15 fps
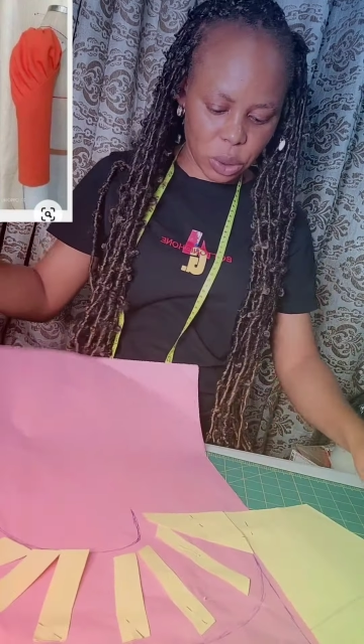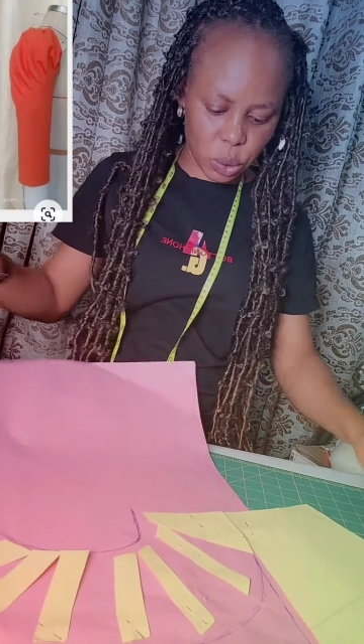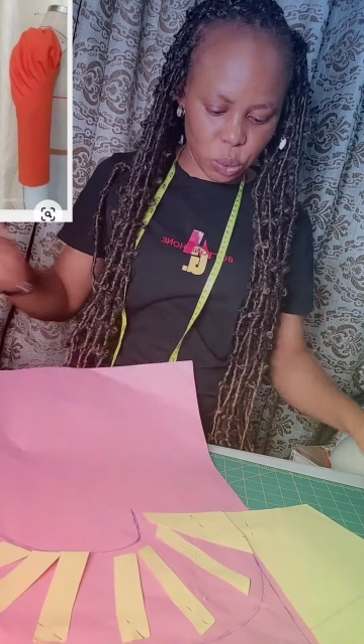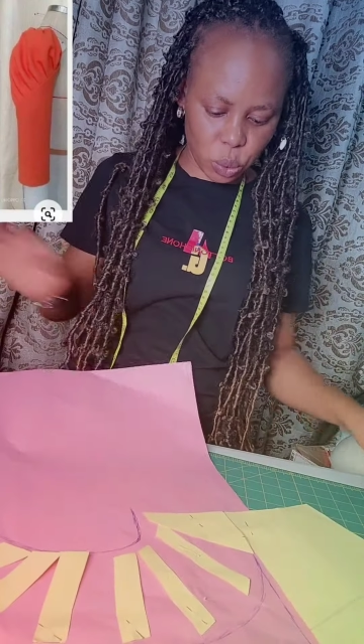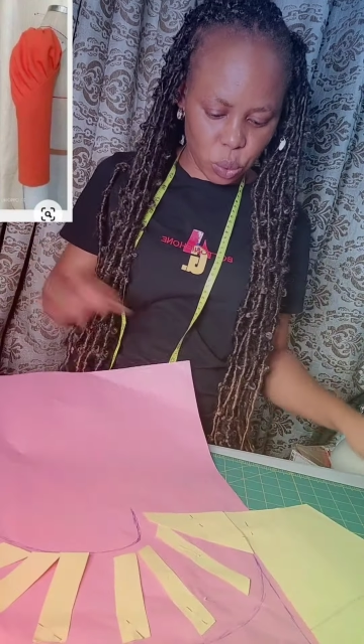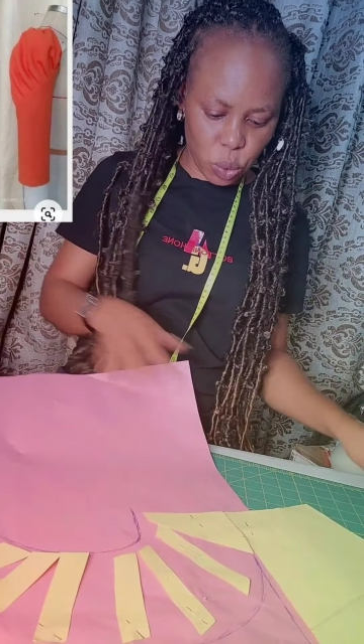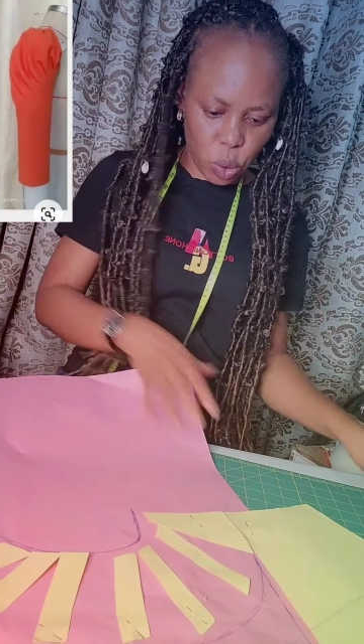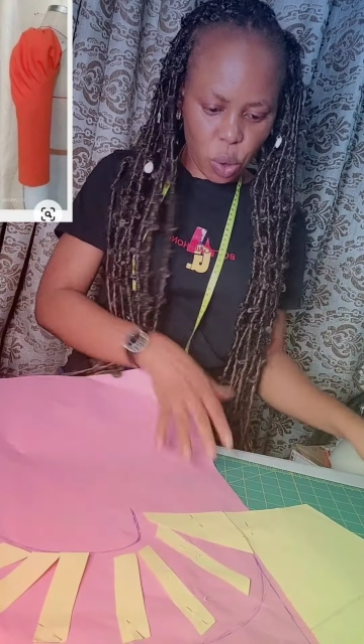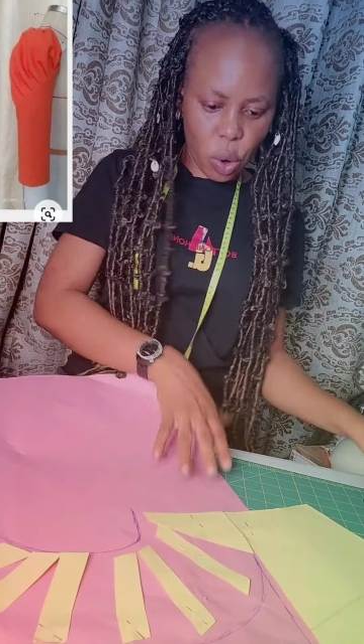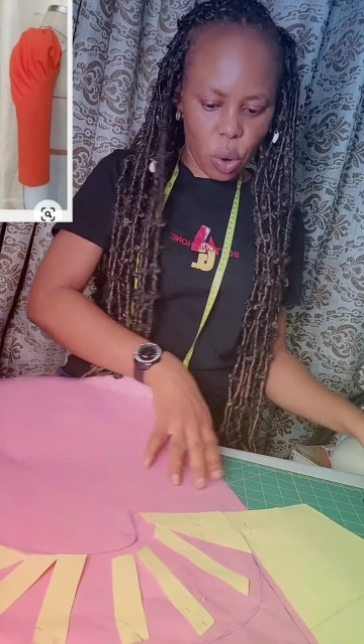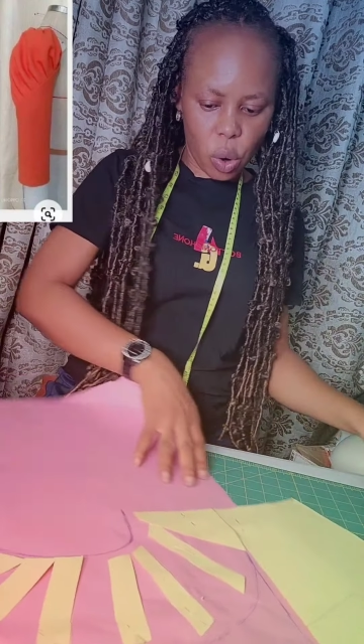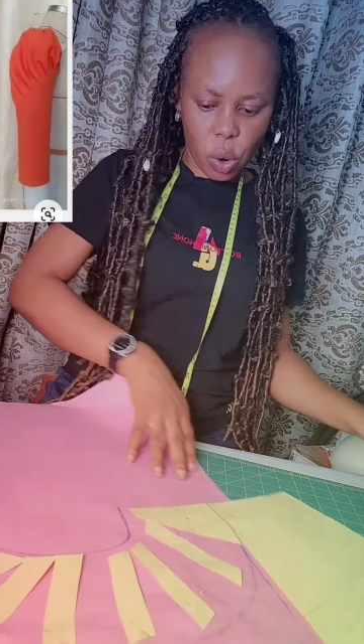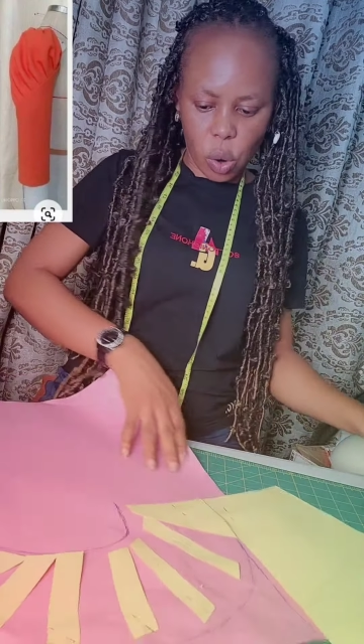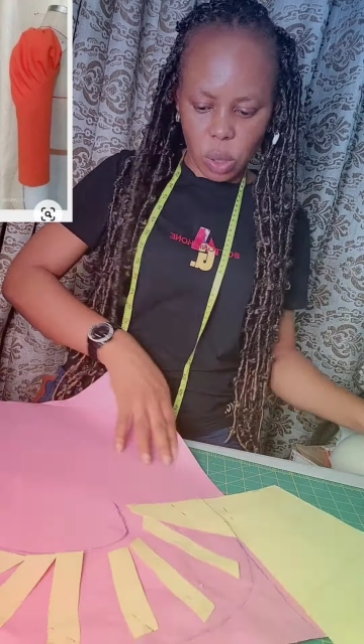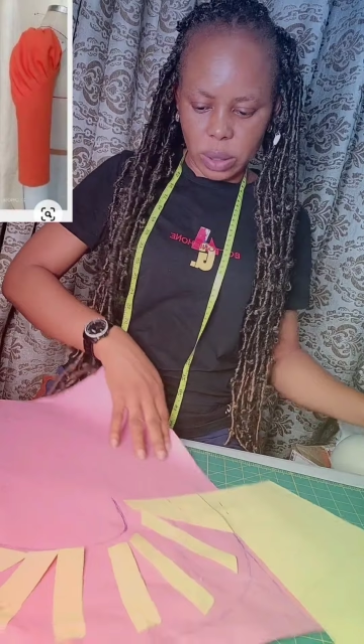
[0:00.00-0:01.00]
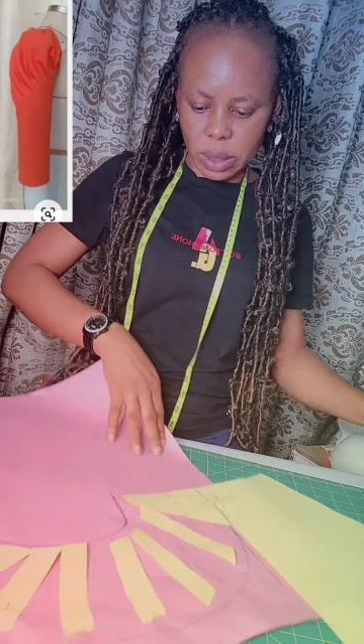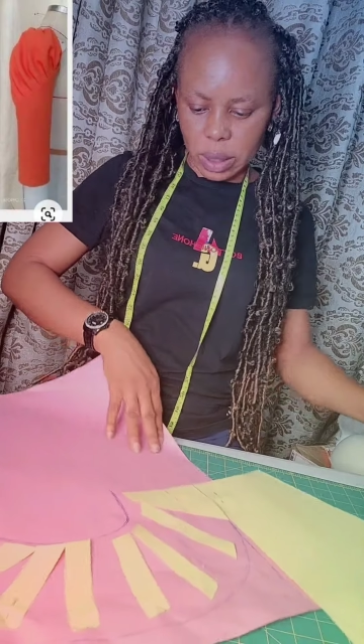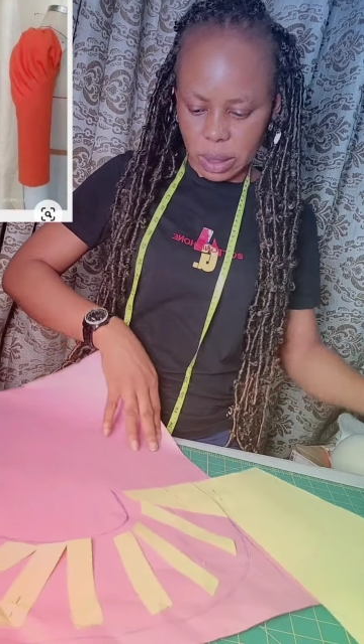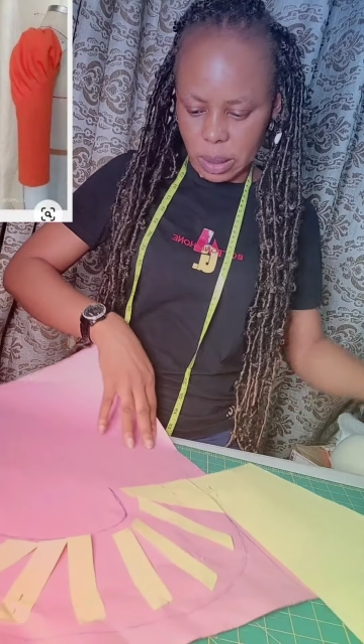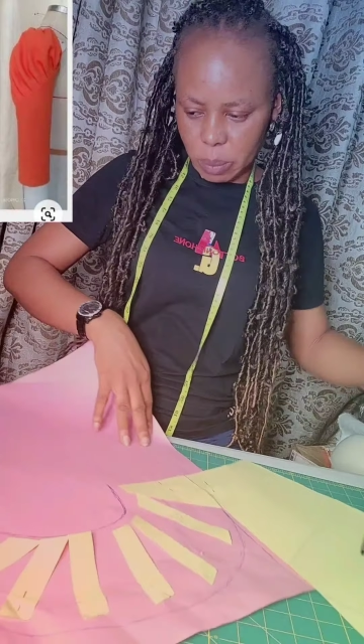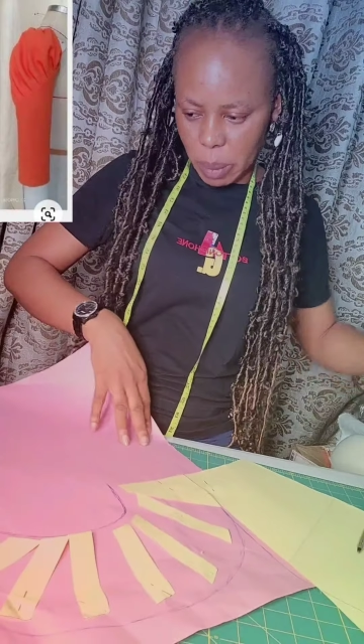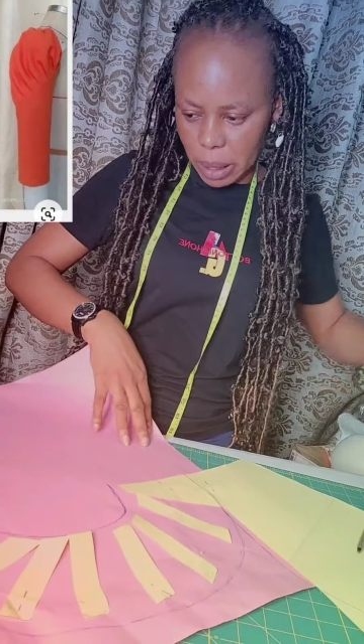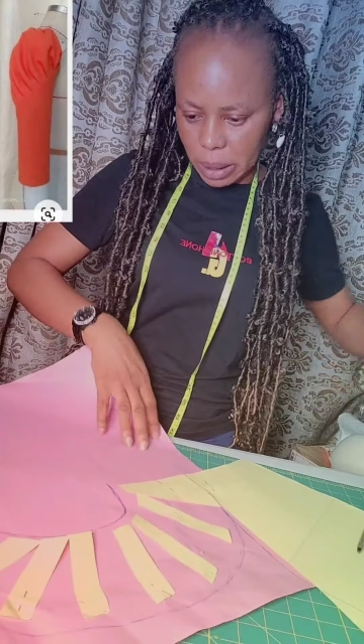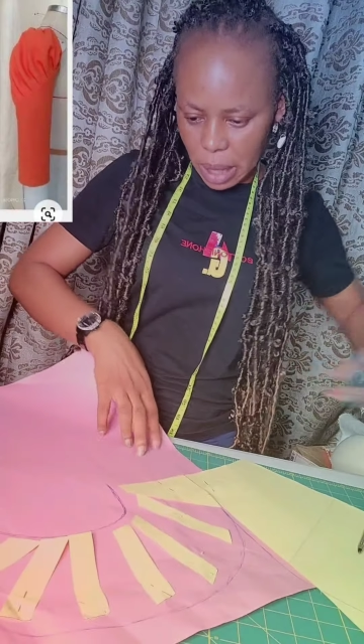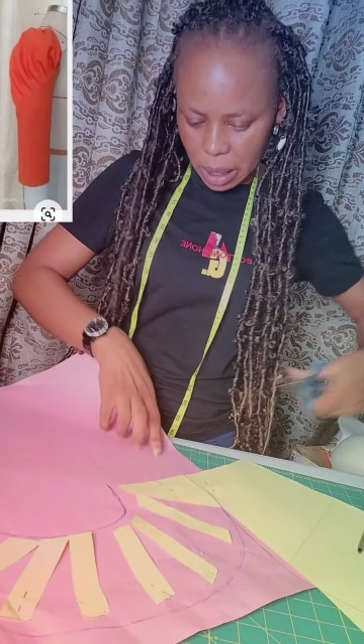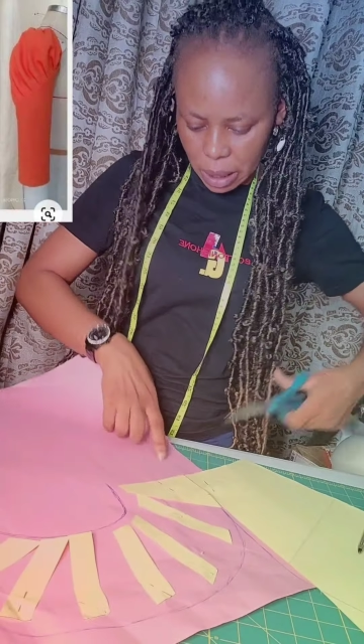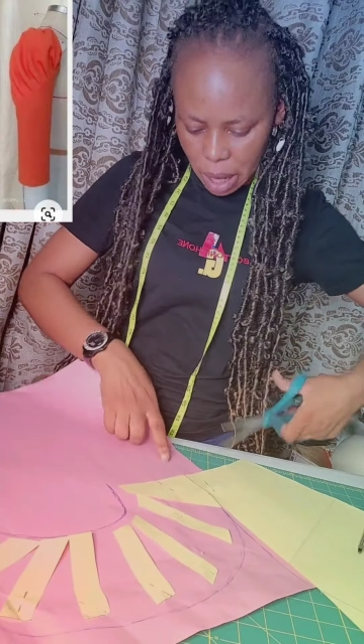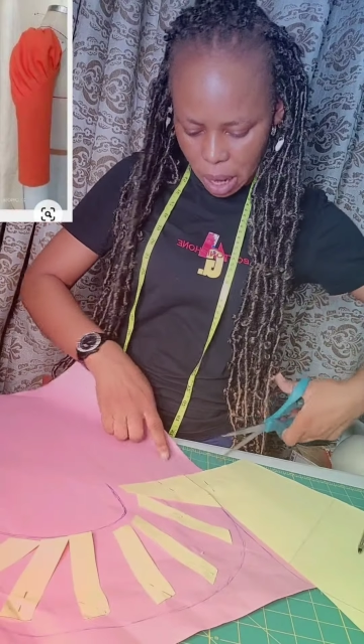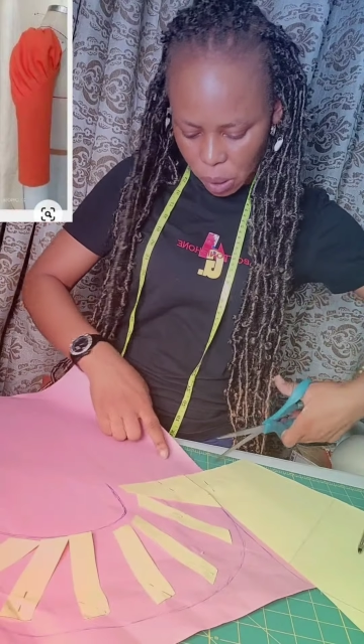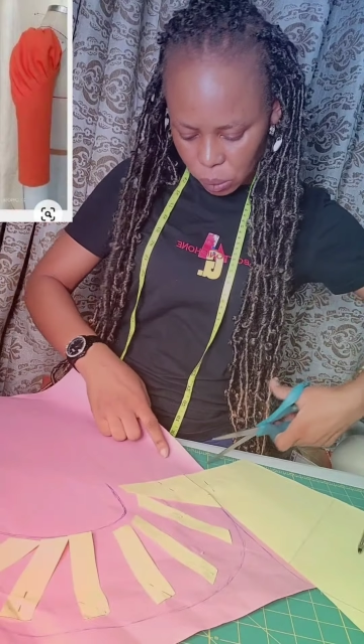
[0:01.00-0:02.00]
to cut this
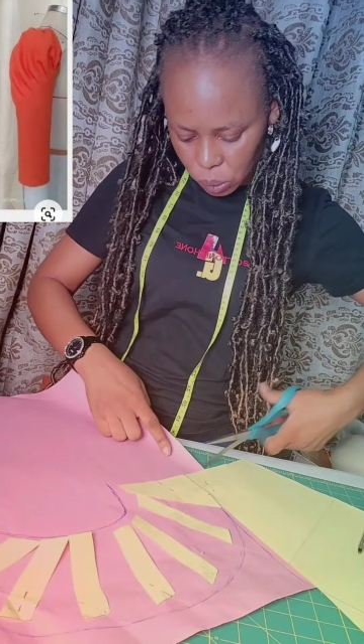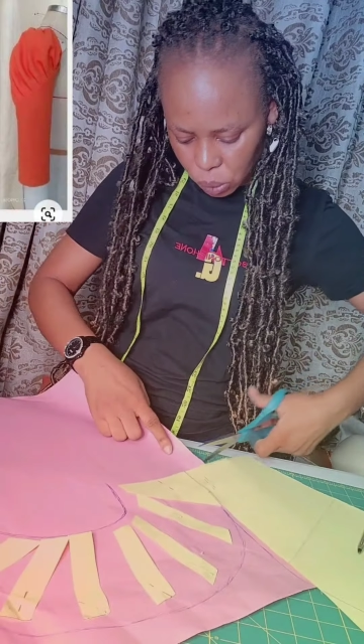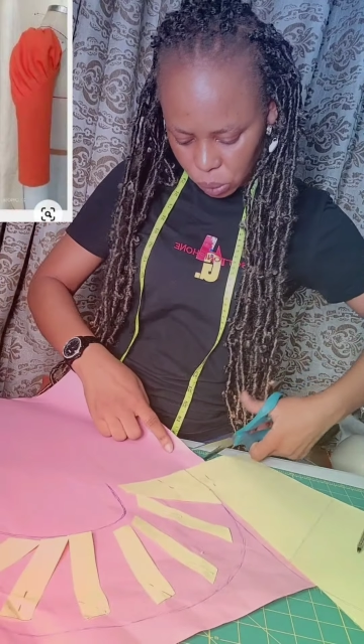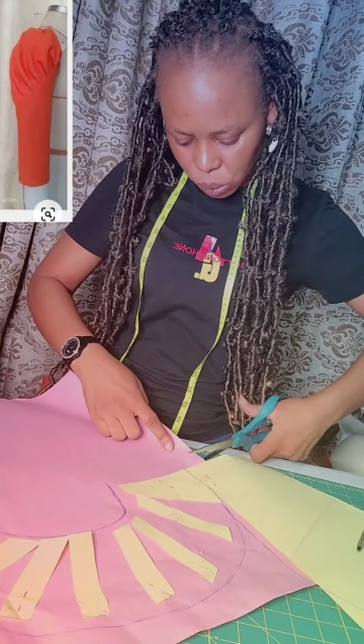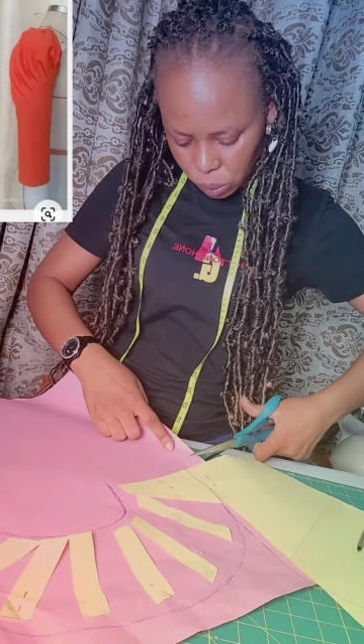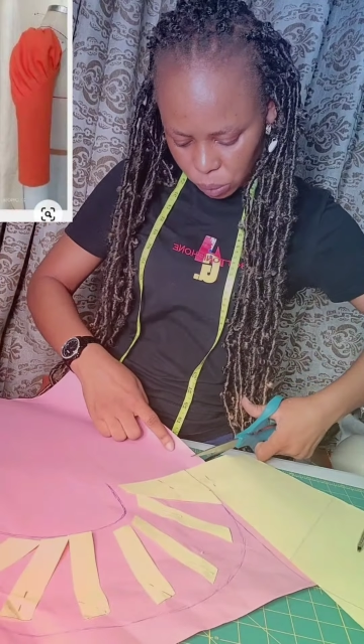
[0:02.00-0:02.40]
pattern out.